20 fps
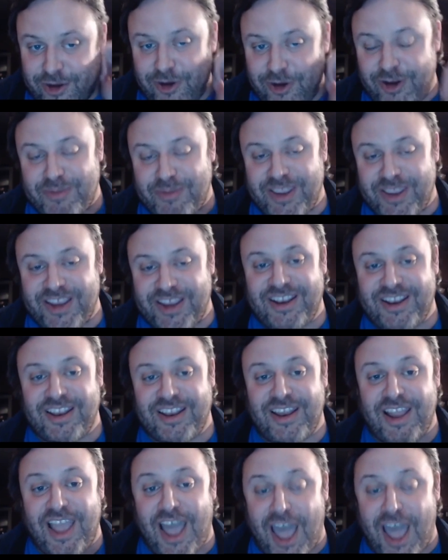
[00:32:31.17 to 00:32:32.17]
you know what I mean.
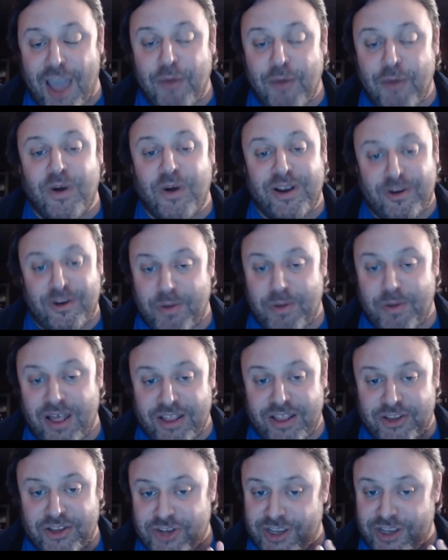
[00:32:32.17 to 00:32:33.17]
I want to
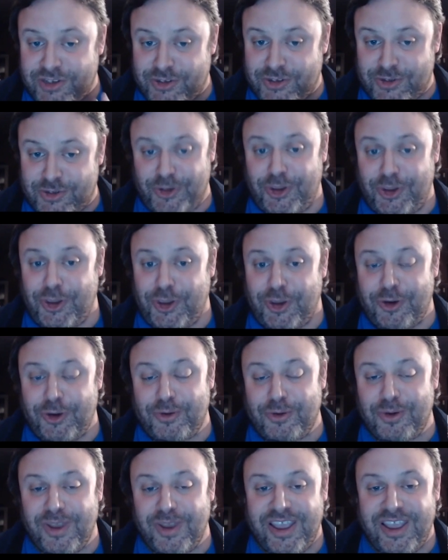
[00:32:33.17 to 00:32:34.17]
apologize to
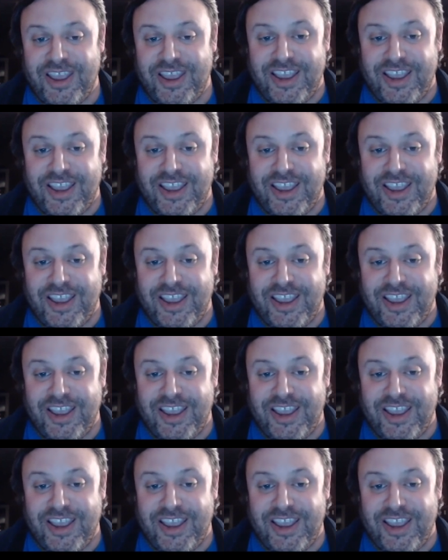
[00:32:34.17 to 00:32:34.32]
you